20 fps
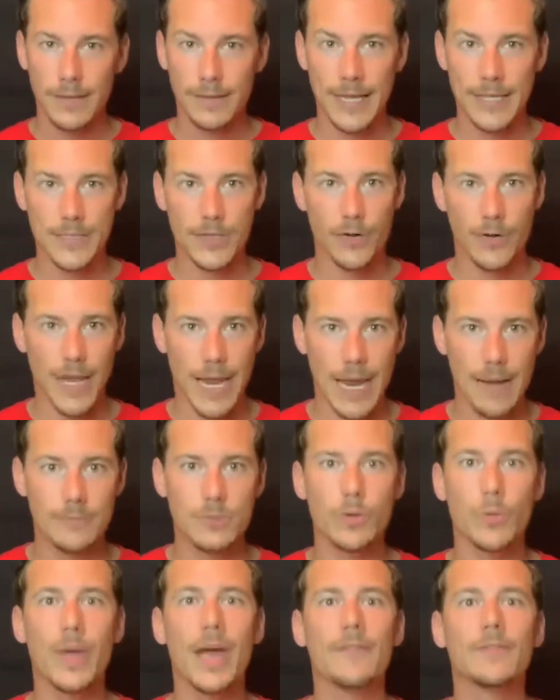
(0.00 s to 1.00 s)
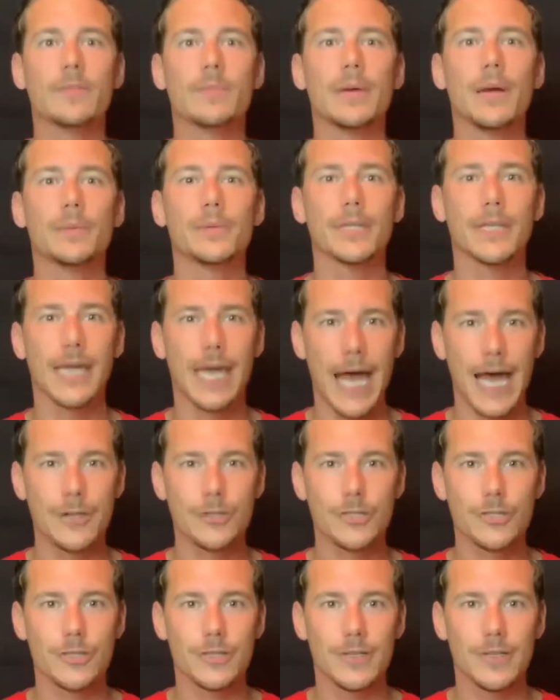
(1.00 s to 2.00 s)
That's our name. So we have to be able to
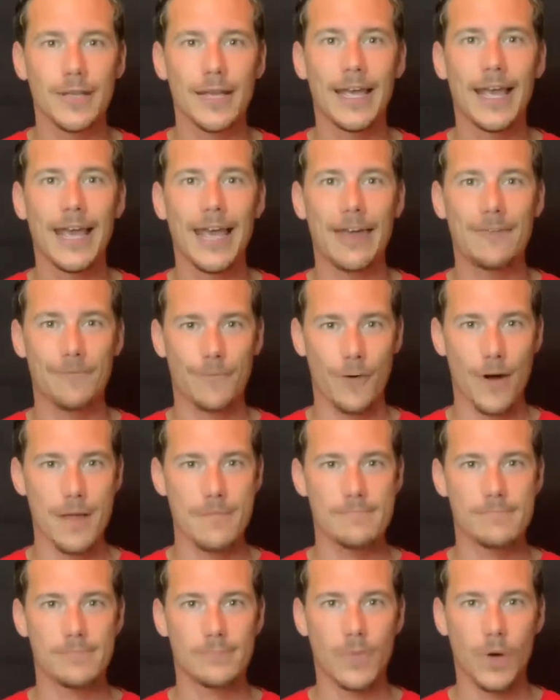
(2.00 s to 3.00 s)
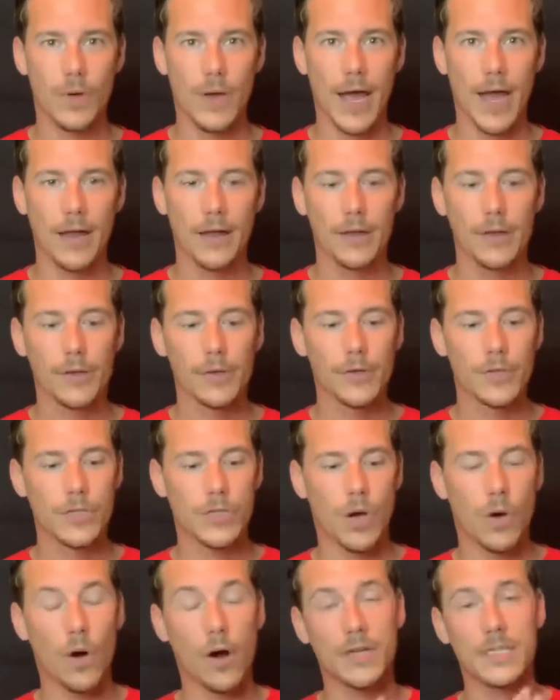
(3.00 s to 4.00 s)
catch and frame, okay?
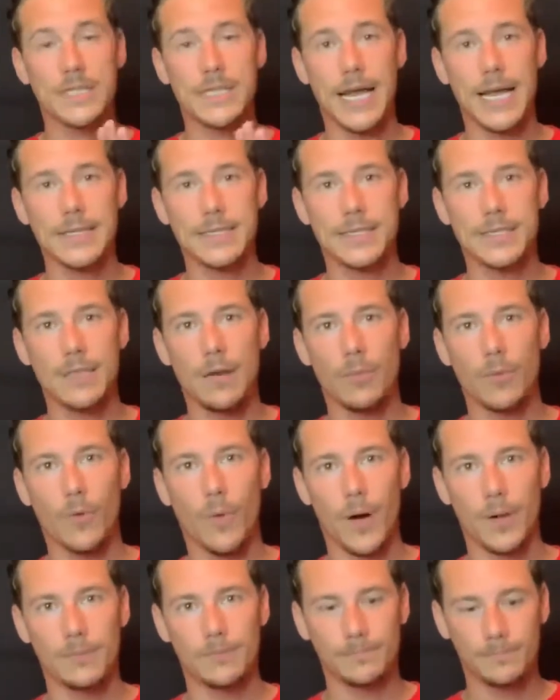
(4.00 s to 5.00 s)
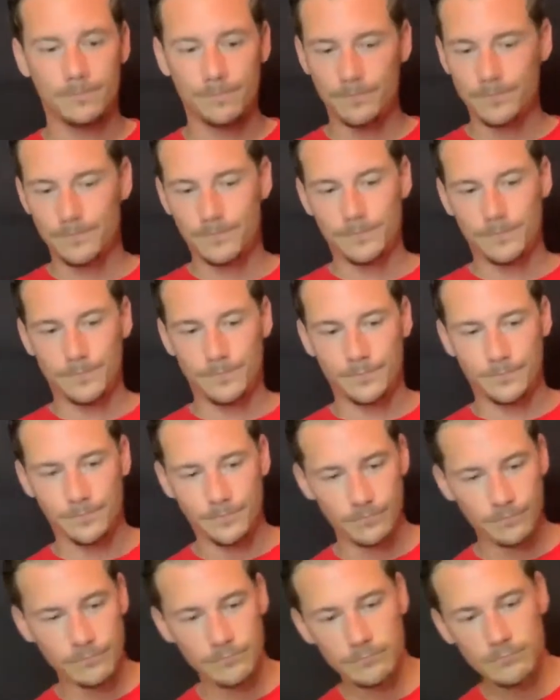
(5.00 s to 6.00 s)
So our stance is number one,
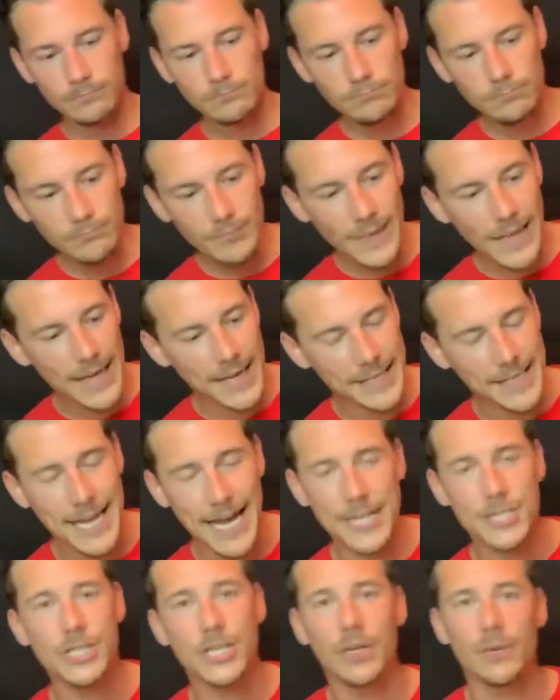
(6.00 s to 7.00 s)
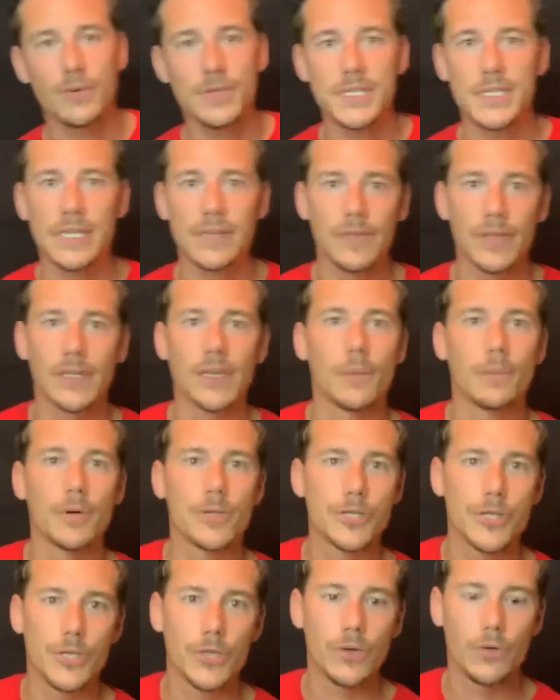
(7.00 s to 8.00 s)
and catching and receiving number
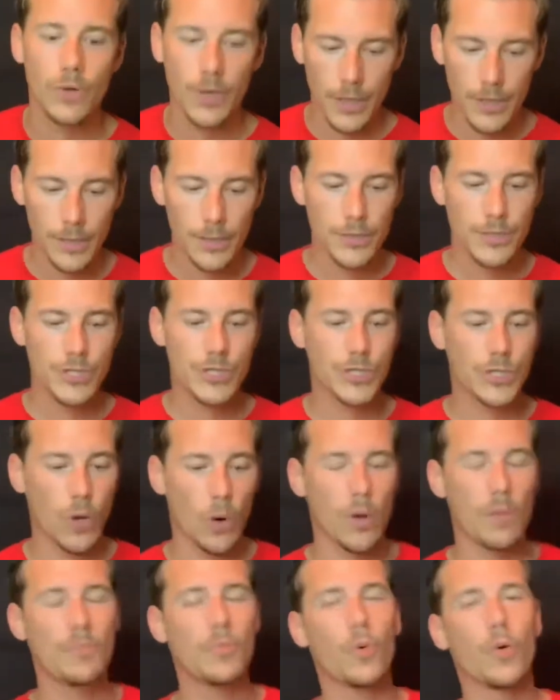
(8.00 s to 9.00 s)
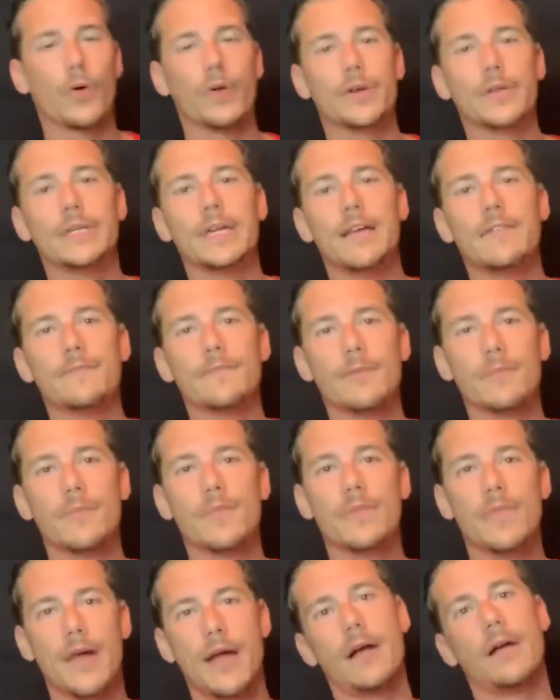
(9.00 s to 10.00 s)
two, so important. And
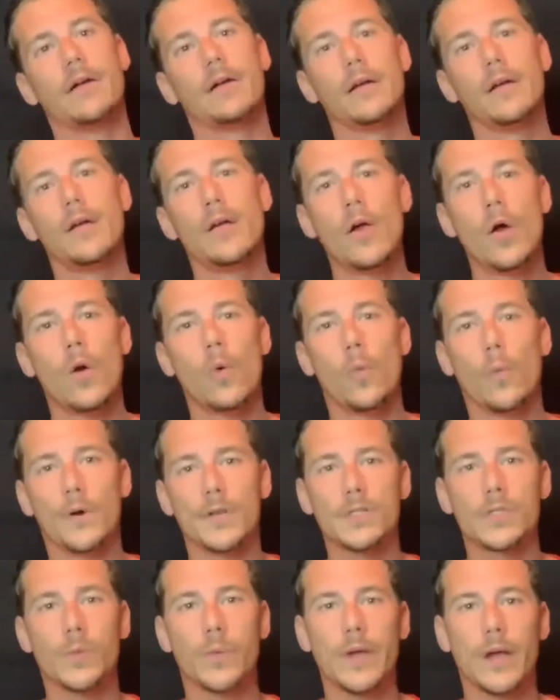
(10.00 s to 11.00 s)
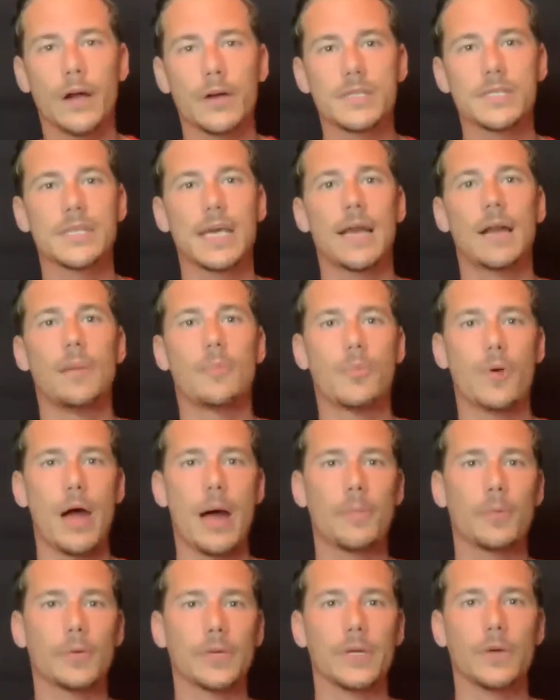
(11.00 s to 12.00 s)
from there, once we are set up
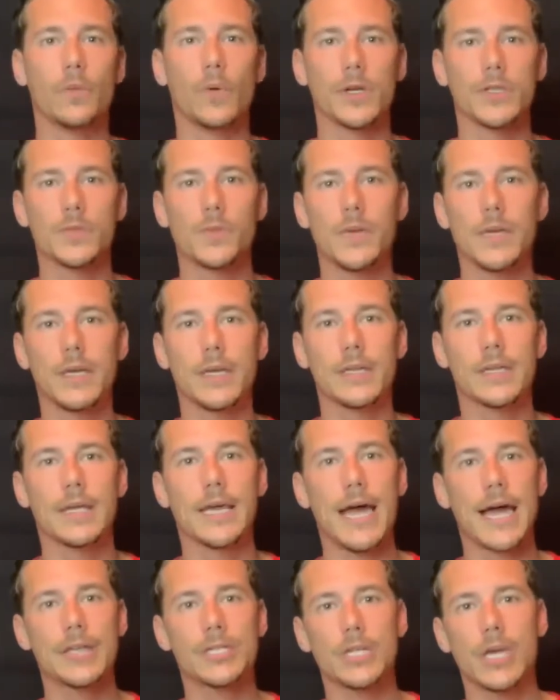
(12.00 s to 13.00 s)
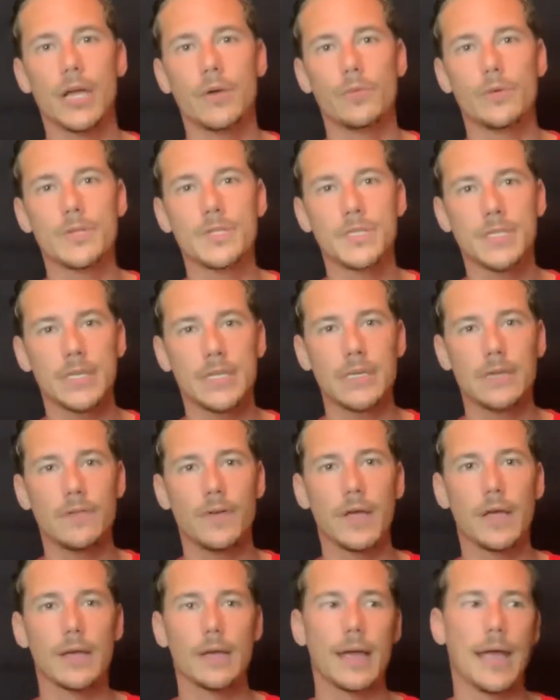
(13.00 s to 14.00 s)
properly, once we can catch and
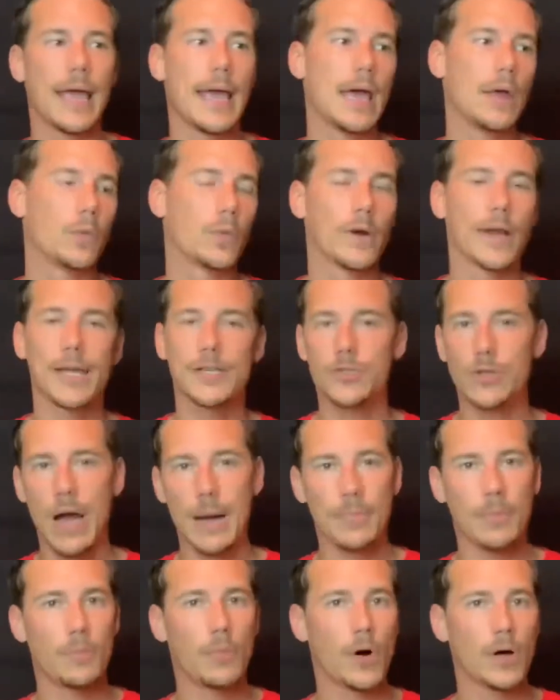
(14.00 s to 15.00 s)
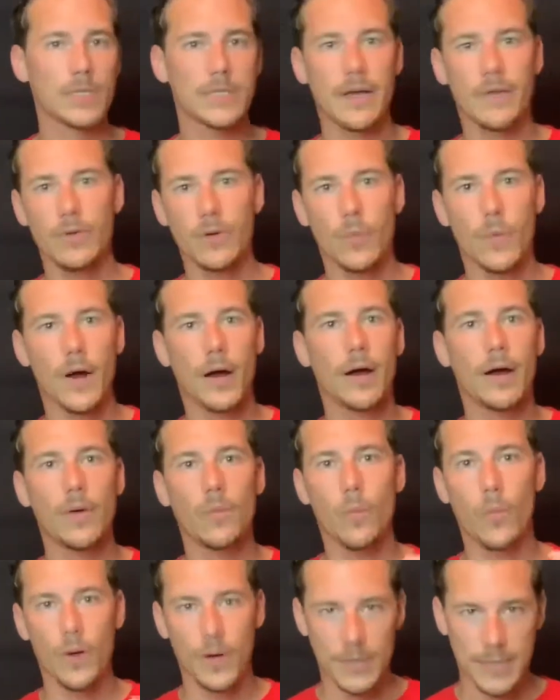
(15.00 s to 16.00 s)
receive, and we're not dropping balls everywhere,
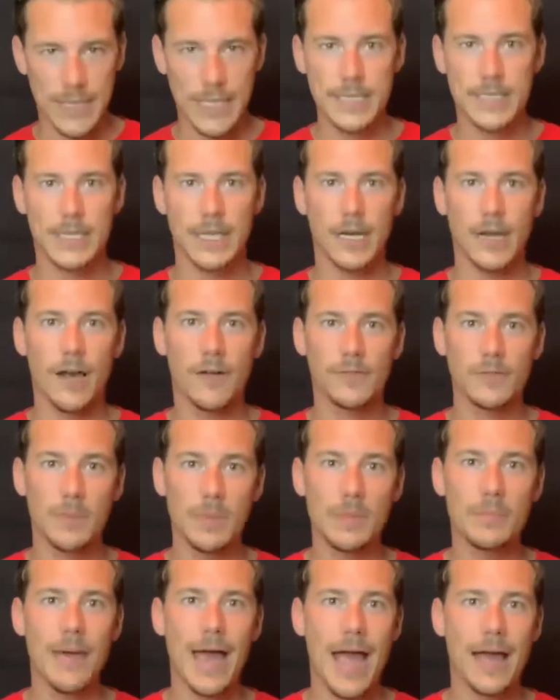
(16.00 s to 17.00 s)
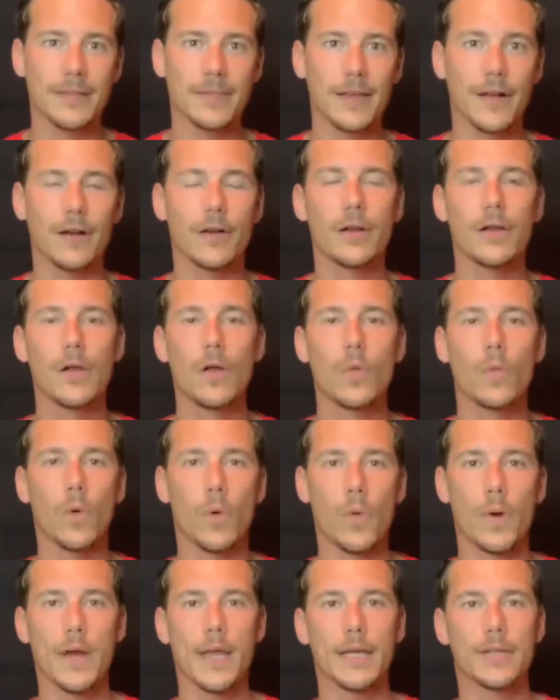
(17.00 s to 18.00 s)
and we're decent enough to be back there where
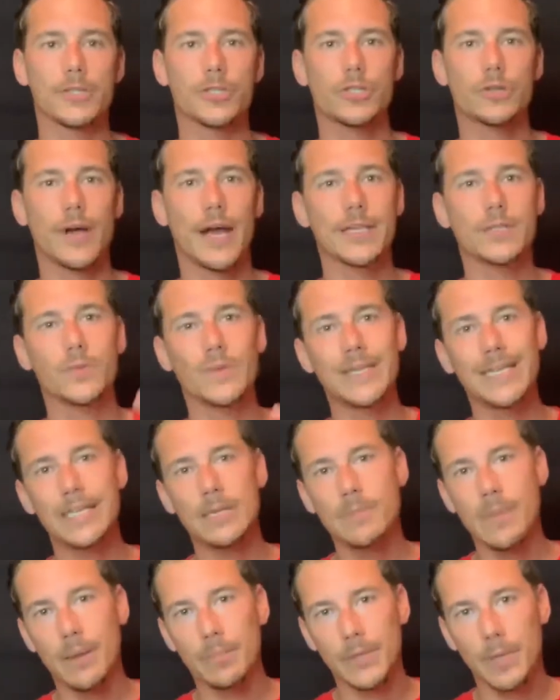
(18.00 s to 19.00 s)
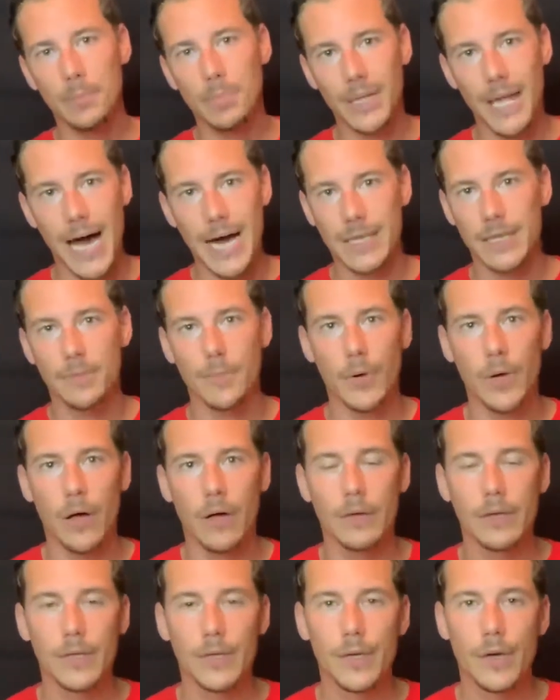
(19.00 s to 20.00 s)
we're getting strikes, we need to be able to block the
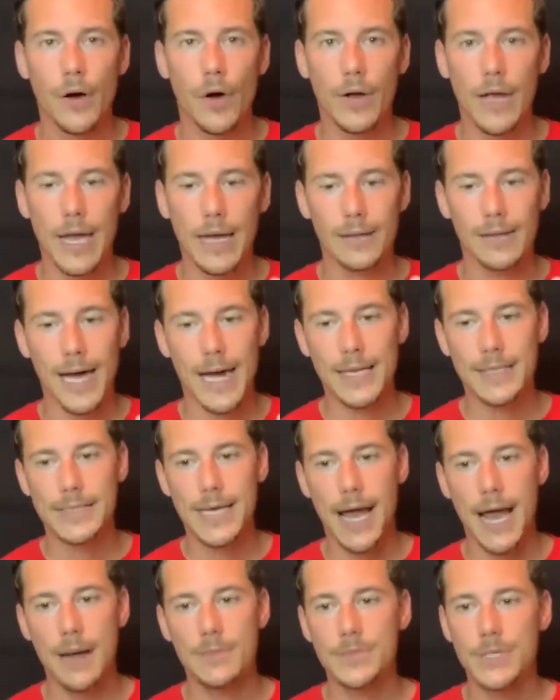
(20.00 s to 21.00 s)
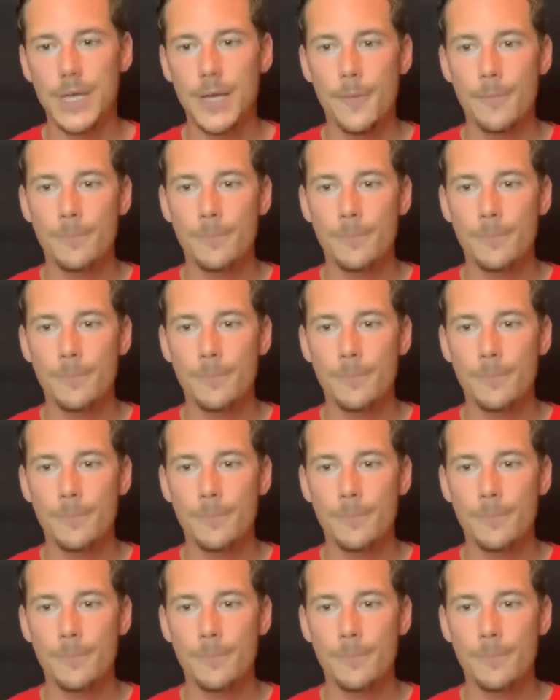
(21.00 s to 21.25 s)
ball, okay? A lot of times,